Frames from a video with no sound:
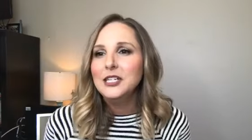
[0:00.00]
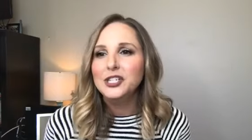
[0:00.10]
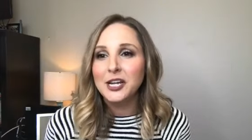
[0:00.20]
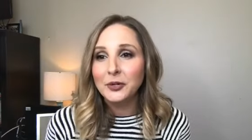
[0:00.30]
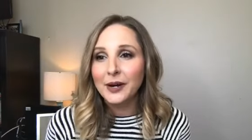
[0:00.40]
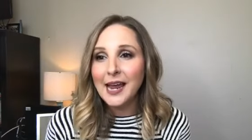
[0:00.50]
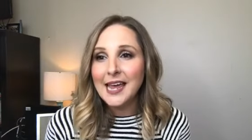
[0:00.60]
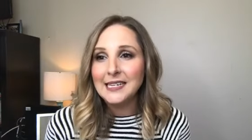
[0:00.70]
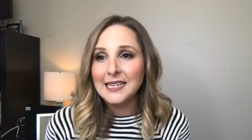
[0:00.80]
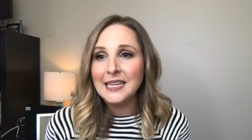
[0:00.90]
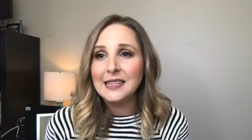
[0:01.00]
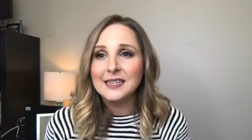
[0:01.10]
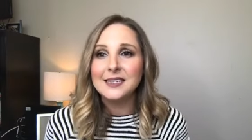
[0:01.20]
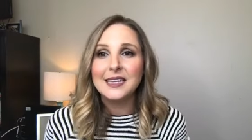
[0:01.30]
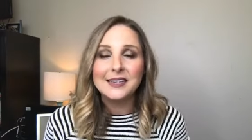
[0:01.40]
January 18th
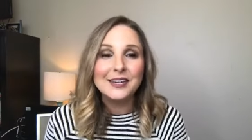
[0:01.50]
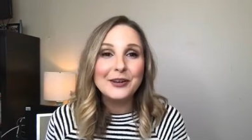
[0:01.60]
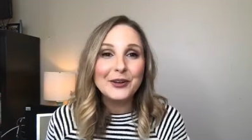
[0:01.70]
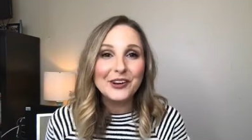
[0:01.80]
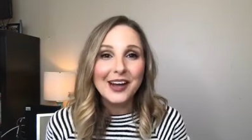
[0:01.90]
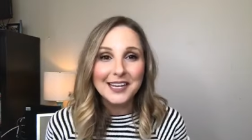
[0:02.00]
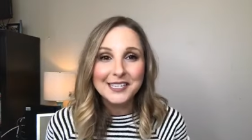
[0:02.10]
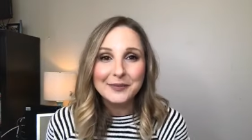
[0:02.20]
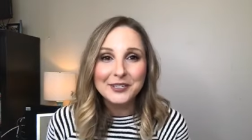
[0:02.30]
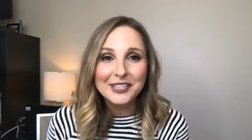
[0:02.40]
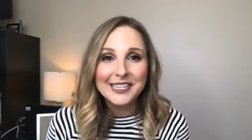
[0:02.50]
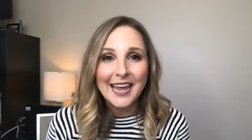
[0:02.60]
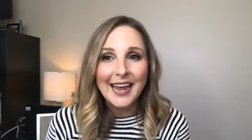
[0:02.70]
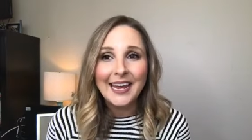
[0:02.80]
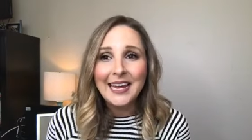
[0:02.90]
is Get to Know Your Customers
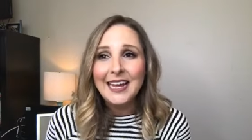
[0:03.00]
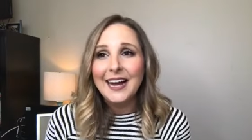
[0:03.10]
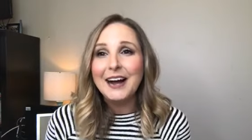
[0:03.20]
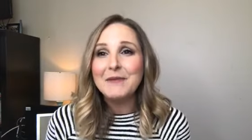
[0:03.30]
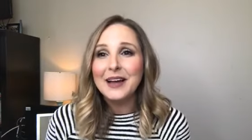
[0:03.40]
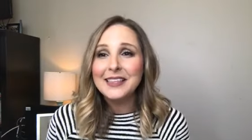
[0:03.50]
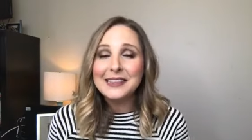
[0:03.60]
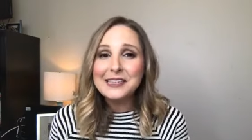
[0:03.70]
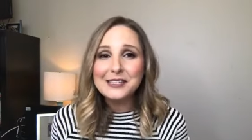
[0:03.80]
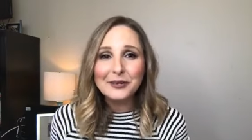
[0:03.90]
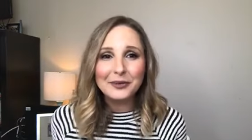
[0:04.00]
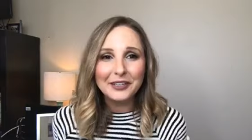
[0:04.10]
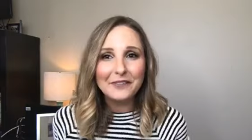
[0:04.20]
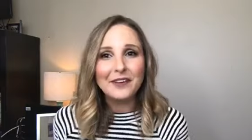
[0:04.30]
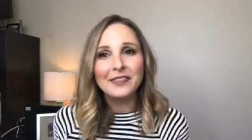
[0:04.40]
Day. I think this is a
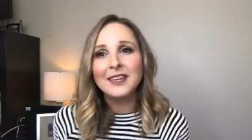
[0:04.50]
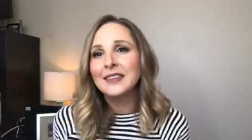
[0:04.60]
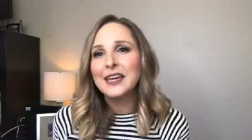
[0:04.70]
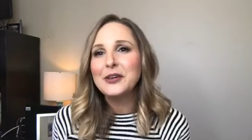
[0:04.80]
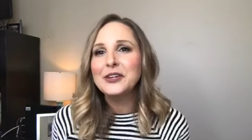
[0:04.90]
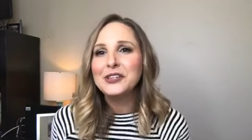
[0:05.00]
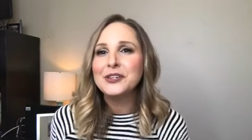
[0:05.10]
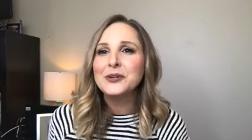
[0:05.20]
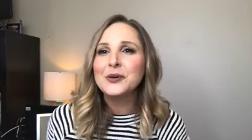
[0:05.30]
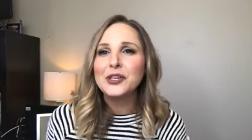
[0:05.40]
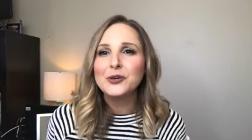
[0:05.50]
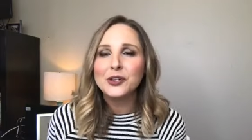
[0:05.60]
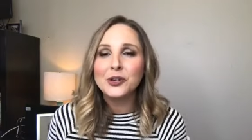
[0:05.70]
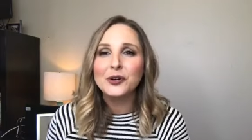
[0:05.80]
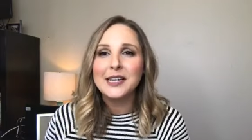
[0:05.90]
really fun thing that you could do. You
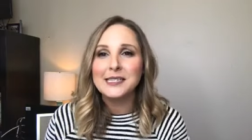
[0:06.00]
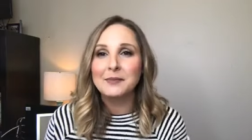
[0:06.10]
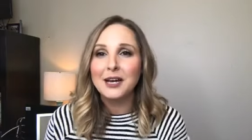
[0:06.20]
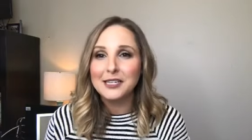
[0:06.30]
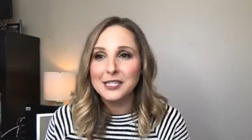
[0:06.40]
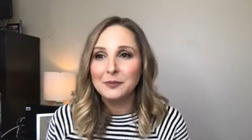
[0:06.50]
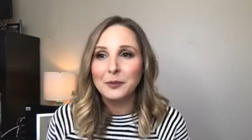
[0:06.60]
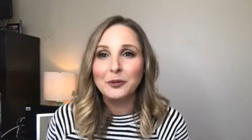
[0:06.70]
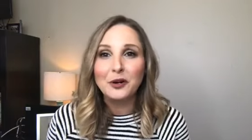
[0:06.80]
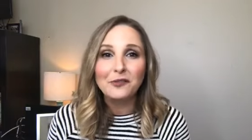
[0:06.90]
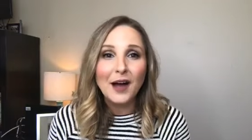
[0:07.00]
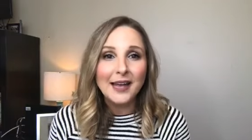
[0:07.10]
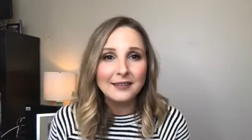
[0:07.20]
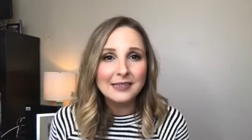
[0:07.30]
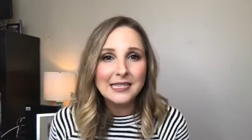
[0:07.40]
could create some customer
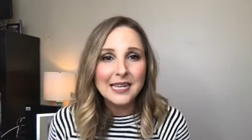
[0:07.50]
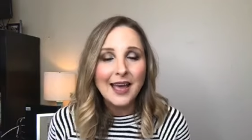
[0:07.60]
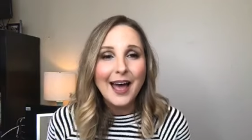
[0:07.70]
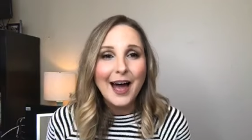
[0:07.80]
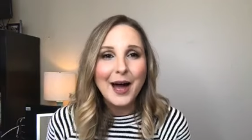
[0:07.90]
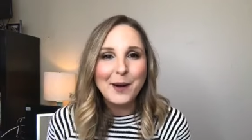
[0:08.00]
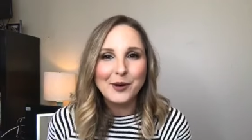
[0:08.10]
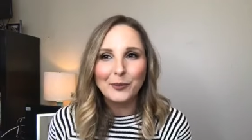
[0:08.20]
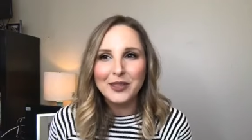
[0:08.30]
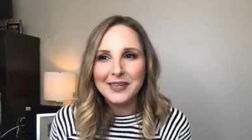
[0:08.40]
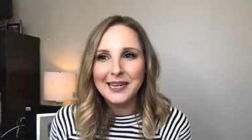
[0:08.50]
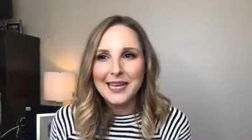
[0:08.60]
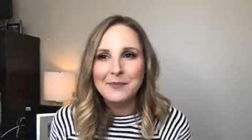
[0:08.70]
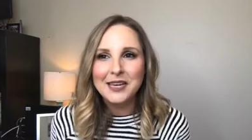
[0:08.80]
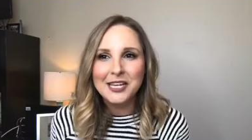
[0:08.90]
profiles with an
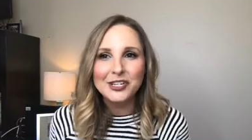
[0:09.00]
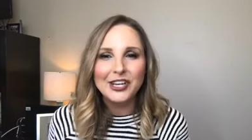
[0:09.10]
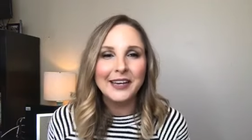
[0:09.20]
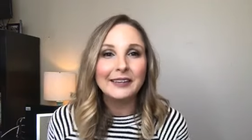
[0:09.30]
image and a